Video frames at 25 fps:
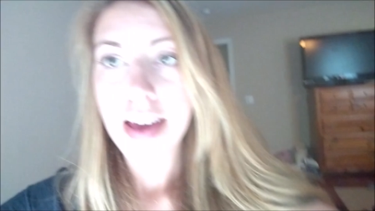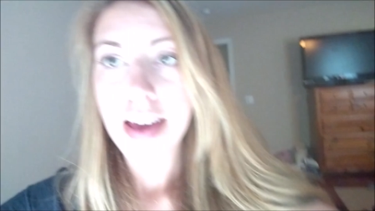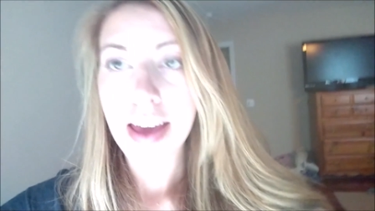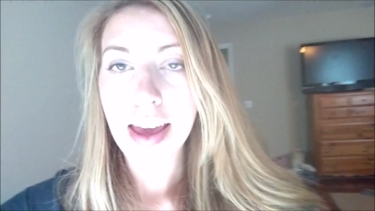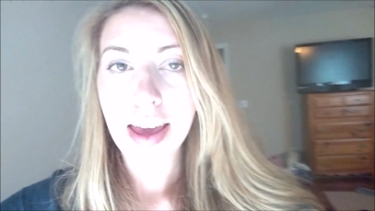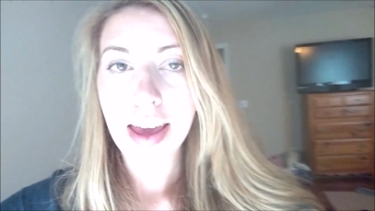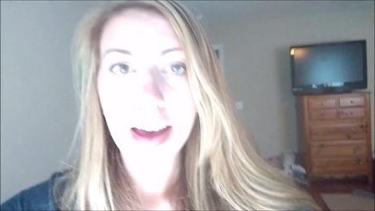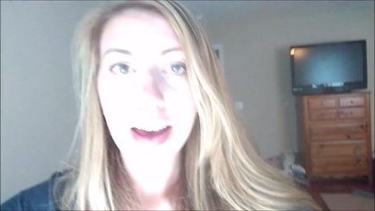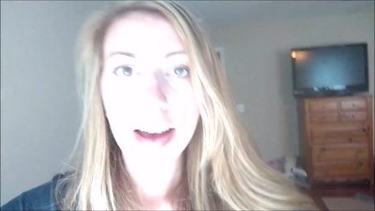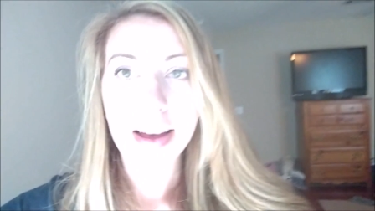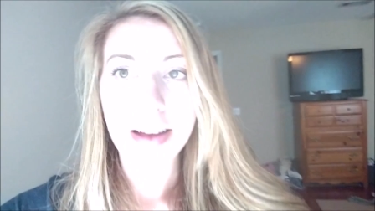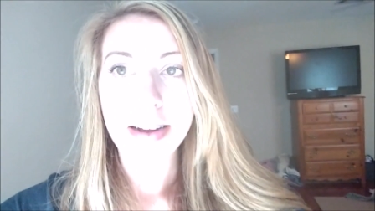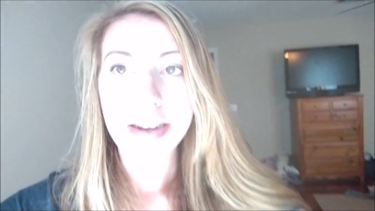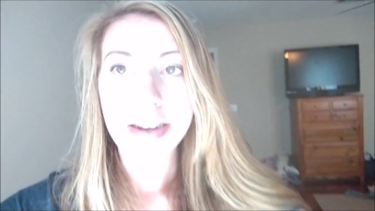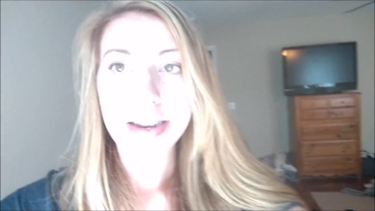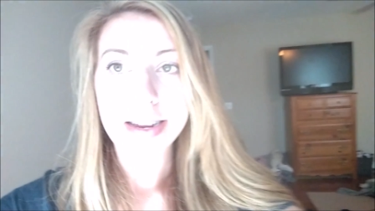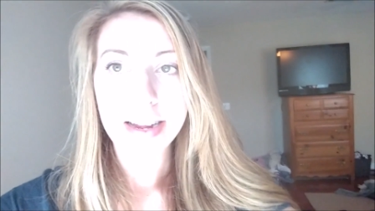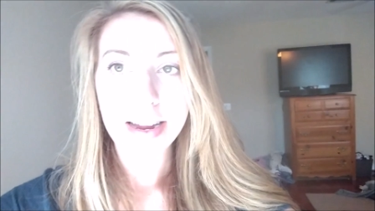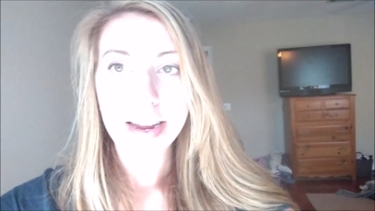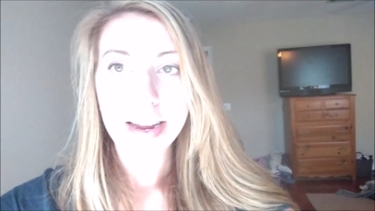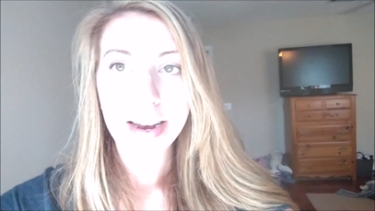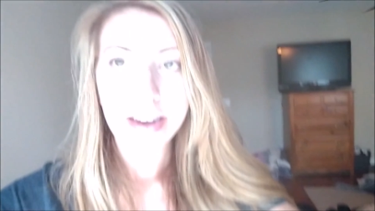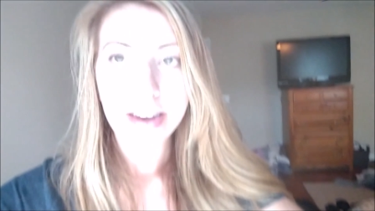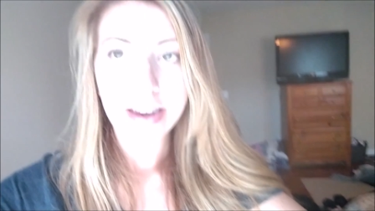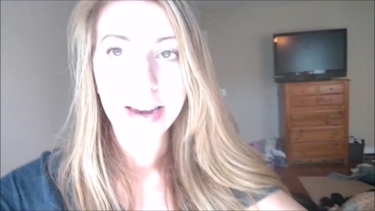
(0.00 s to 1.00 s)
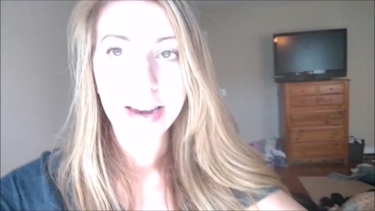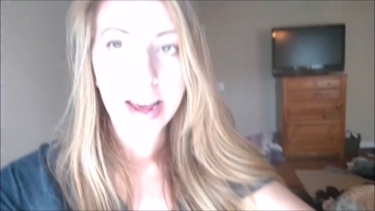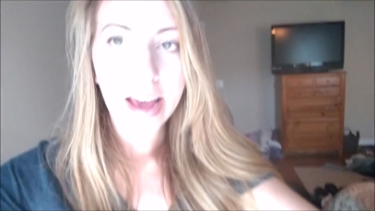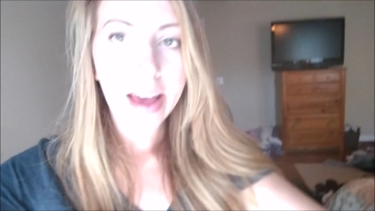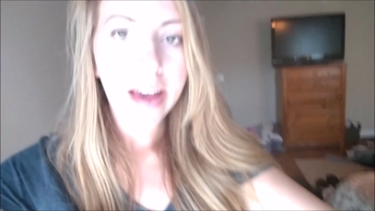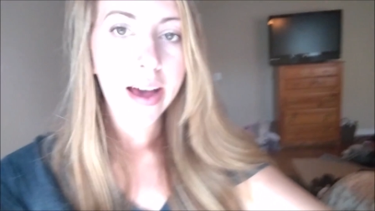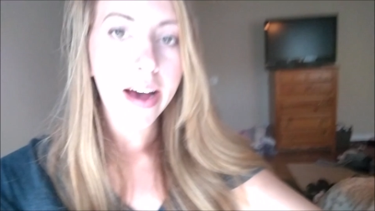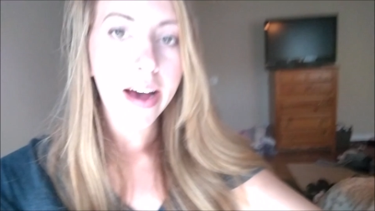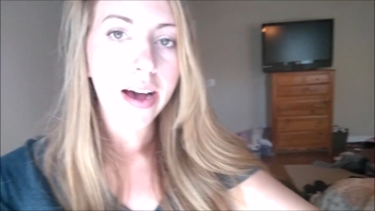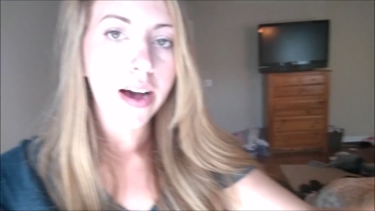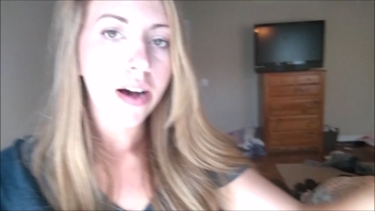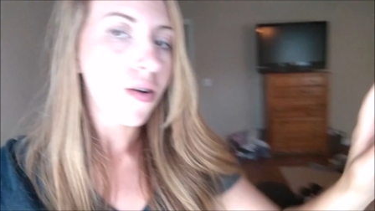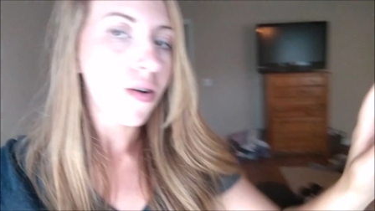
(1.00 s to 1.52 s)
and
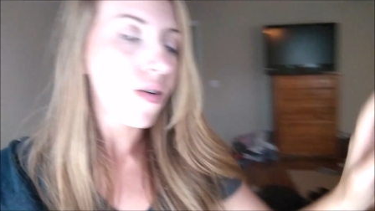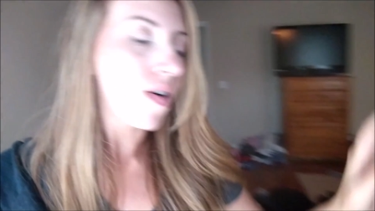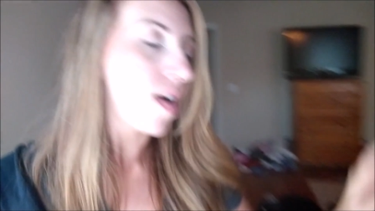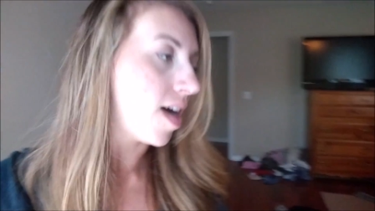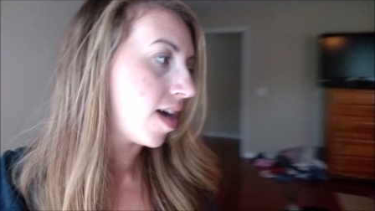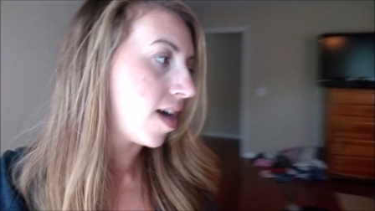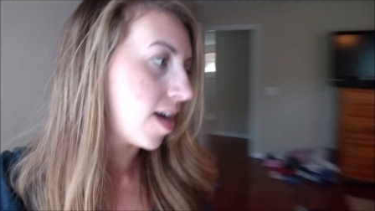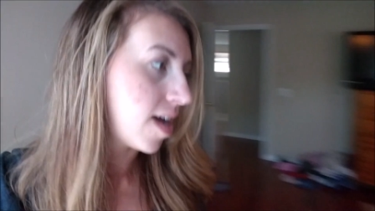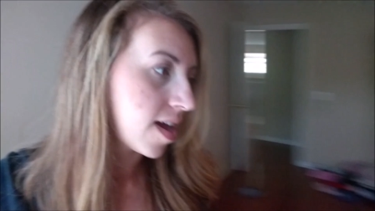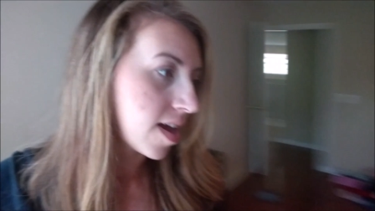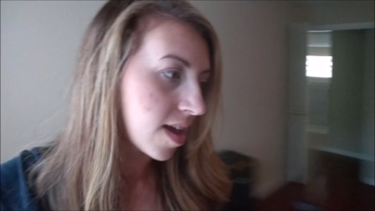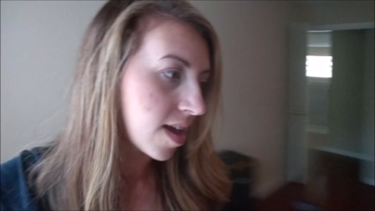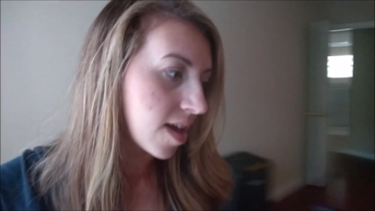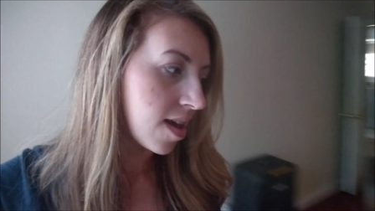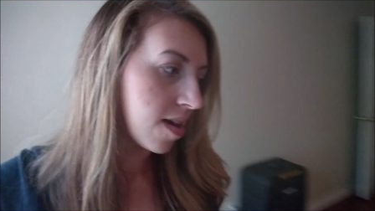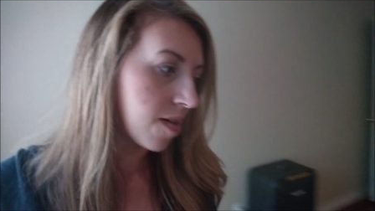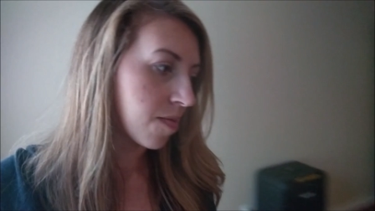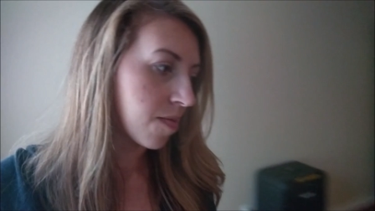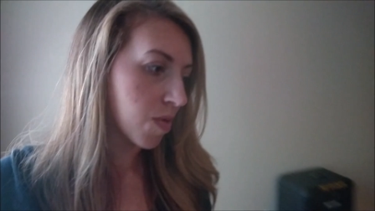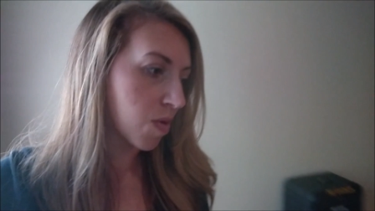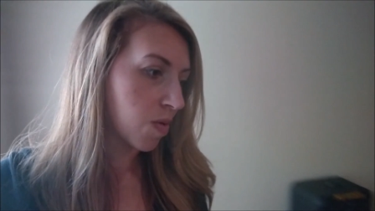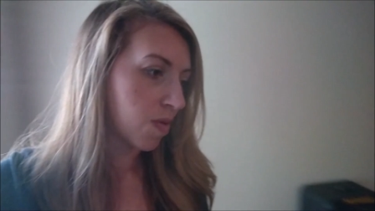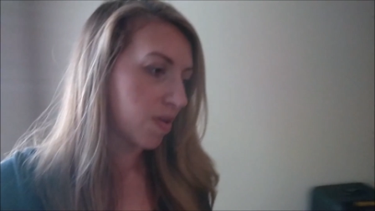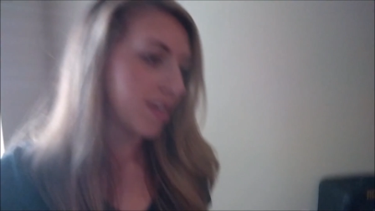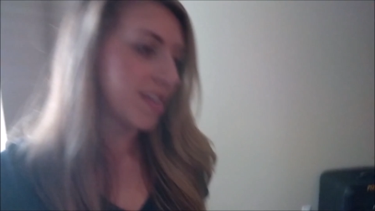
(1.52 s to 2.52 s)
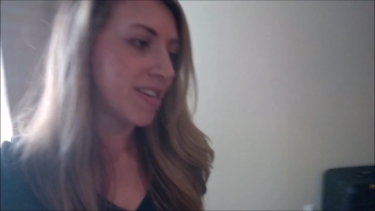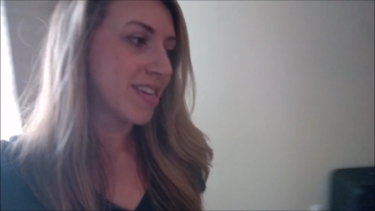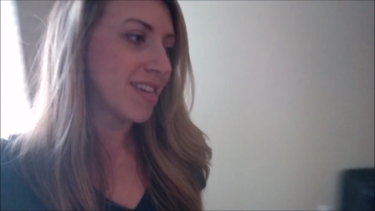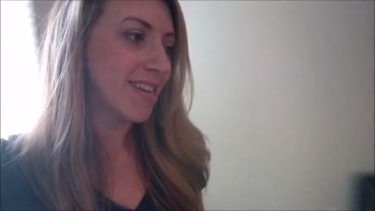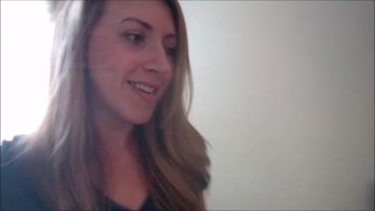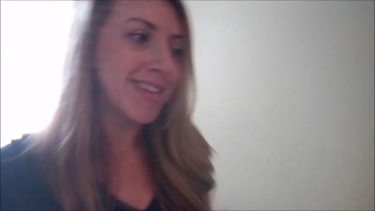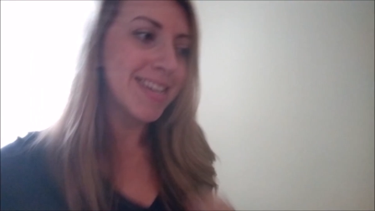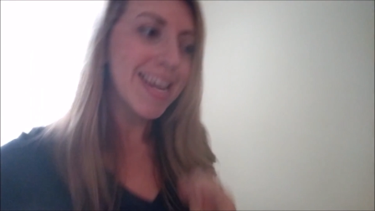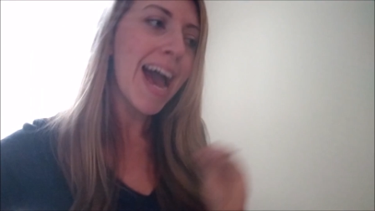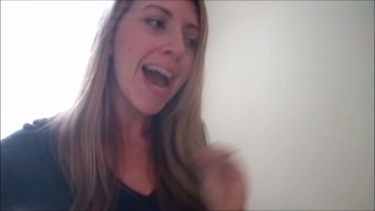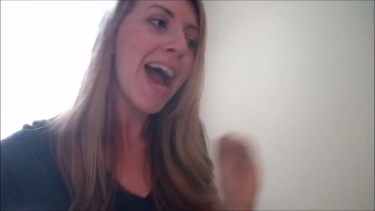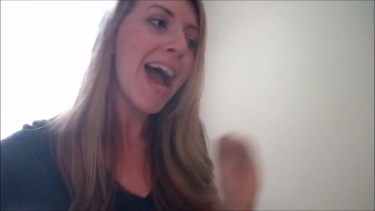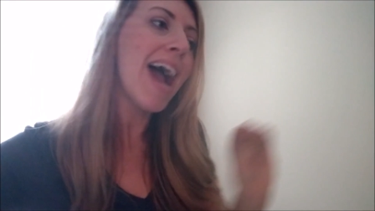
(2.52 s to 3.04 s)
now I am going to
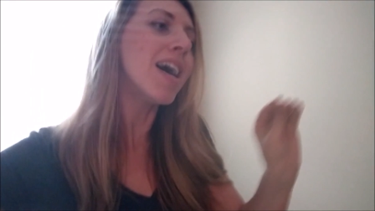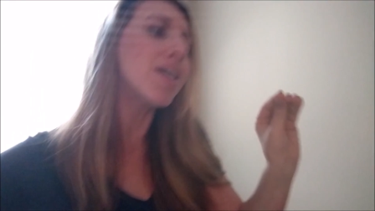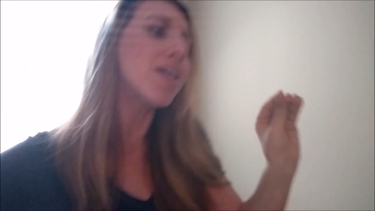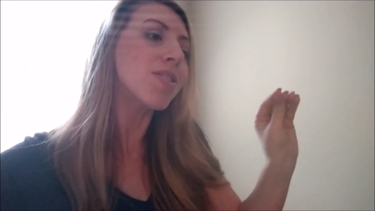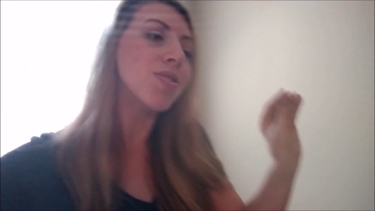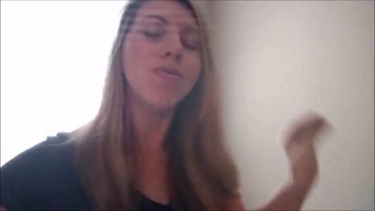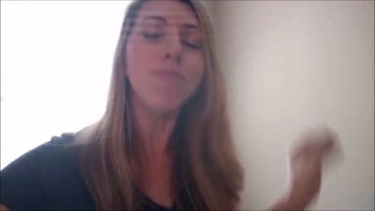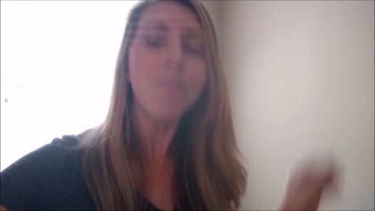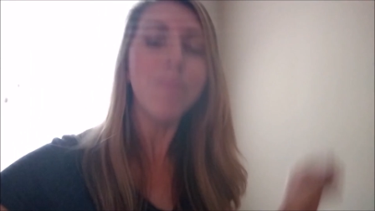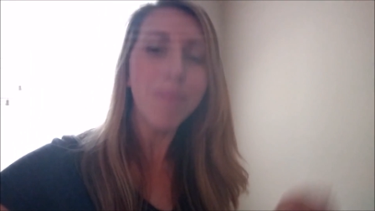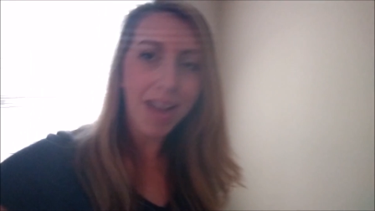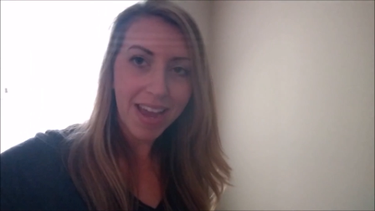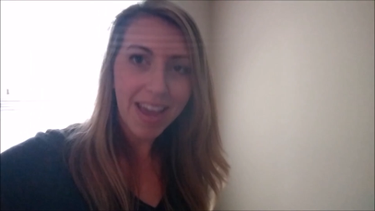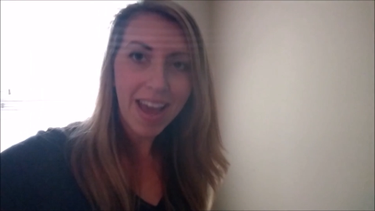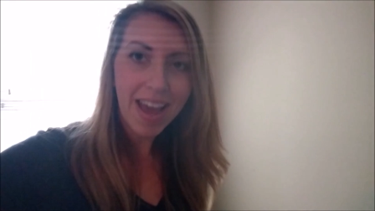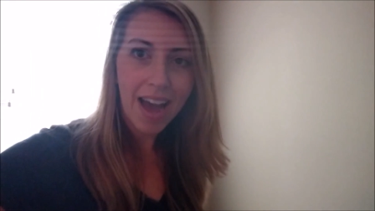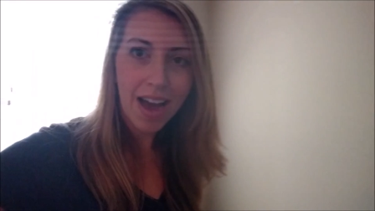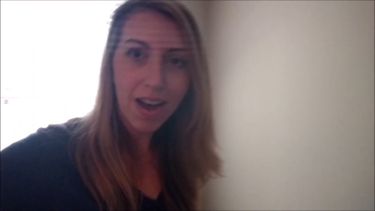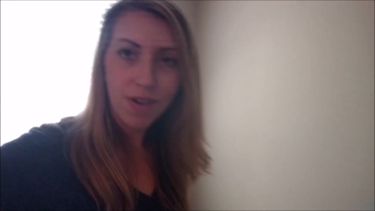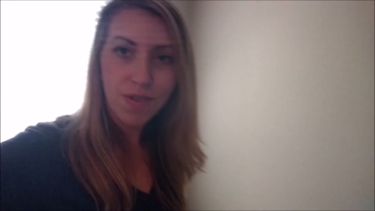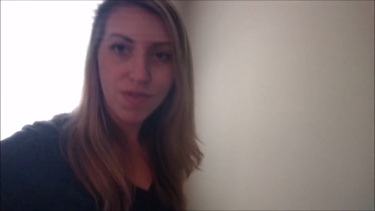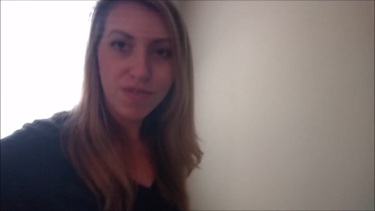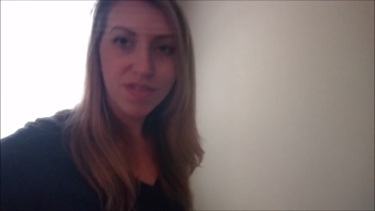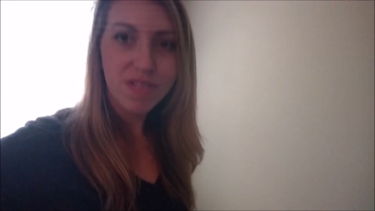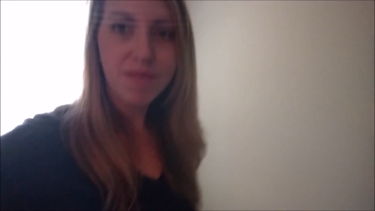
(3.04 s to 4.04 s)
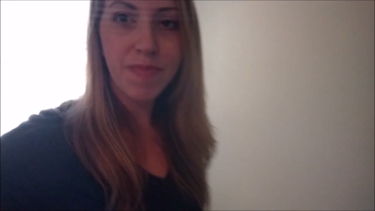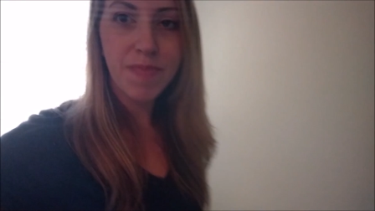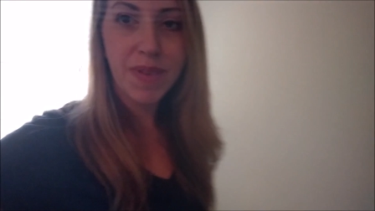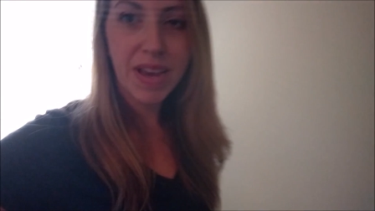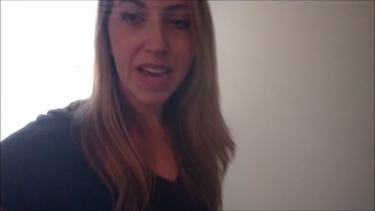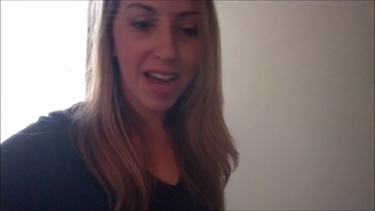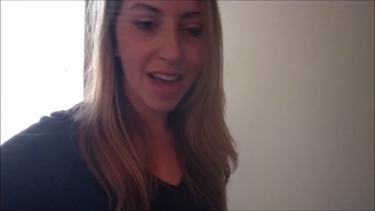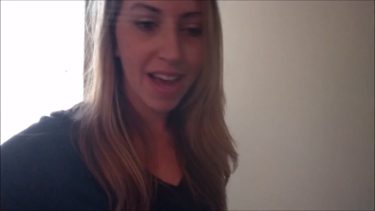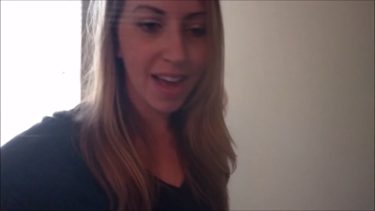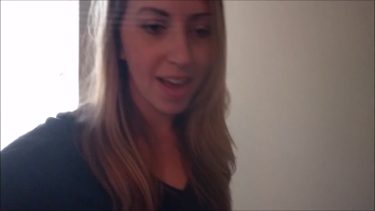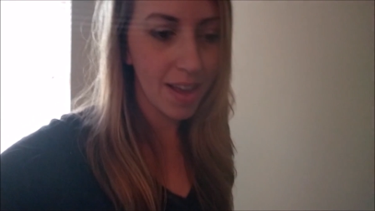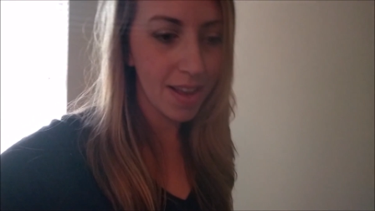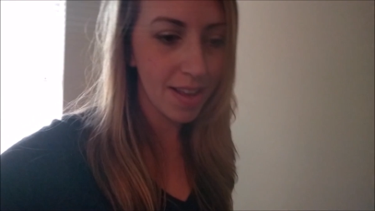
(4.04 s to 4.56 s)
tackle my house
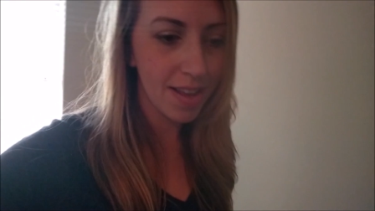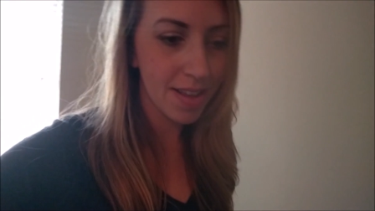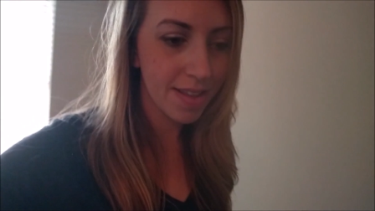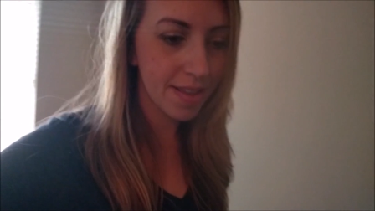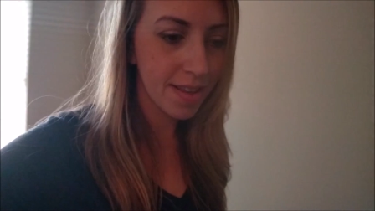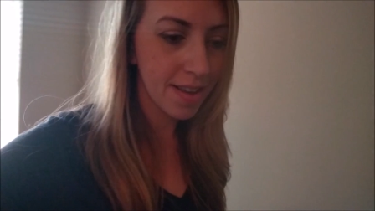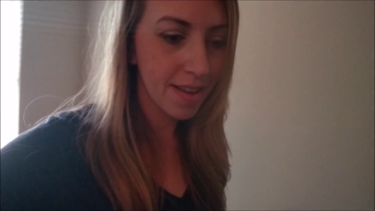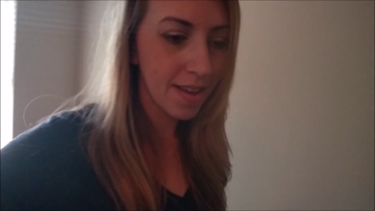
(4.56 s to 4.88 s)
because